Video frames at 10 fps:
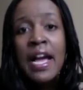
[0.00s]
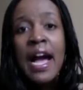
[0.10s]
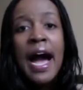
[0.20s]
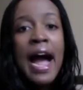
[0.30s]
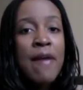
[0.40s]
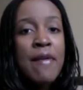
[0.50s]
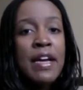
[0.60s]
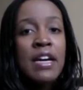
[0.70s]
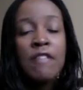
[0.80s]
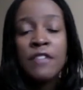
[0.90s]
hiring
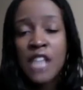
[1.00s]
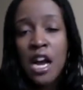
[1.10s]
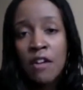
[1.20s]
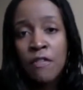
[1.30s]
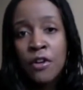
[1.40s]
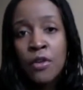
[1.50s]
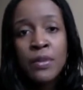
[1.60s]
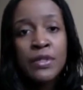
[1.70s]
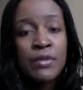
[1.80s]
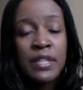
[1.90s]
a photographer
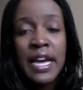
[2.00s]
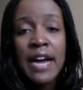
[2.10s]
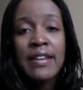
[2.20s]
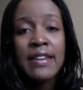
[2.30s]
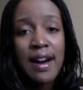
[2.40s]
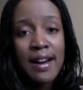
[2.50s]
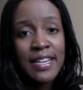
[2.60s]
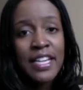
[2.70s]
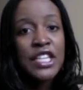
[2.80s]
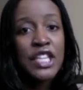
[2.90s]
was really a
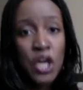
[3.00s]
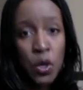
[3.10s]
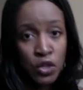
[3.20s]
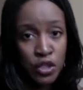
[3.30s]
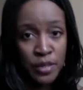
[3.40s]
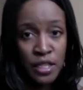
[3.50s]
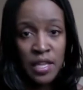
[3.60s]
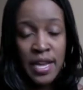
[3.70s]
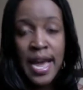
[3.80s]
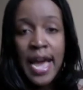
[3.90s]
non-negotiable,
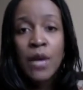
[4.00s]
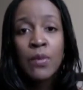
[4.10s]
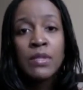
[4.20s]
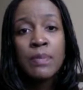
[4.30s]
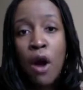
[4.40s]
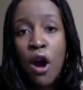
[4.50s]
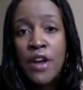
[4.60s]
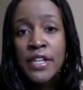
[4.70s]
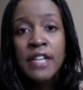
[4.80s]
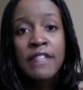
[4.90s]
and it was
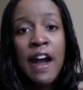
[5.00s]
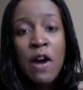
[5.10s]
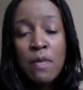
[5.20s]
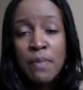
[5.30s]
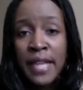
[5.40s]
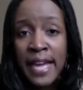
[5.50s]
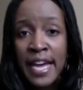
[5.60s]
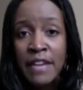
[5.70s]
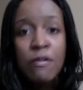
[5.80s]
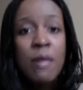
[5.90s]
part of our
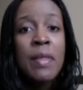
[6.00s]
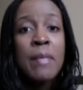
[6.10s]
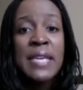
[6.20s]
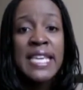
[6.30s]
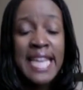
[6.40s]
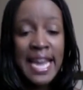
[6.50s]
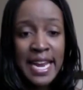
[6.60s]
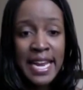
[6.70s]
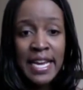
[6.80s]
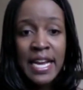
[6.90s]
plan from the
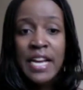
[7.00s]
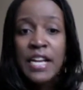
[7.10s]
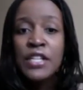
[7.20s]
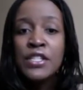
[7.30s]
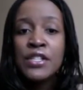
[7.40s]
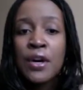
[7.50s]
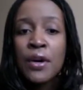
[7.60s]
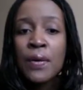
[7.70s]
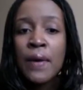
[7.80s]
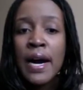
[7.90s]
beginning. So